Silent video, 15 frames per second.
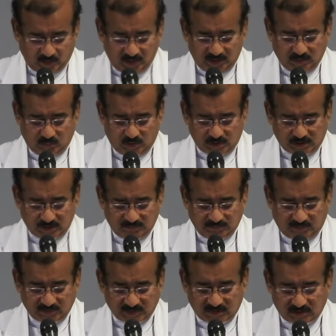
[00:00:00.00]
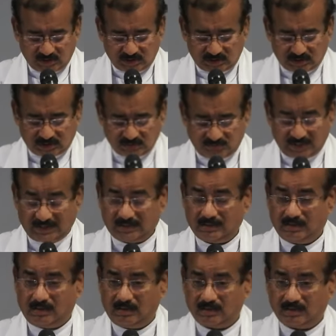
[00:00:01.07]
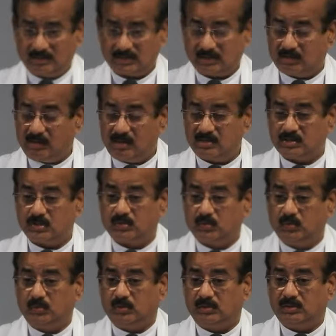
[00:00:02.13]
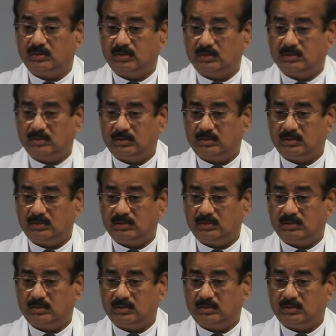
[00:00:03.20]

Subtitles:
Only the worship of the church where God is God's rule,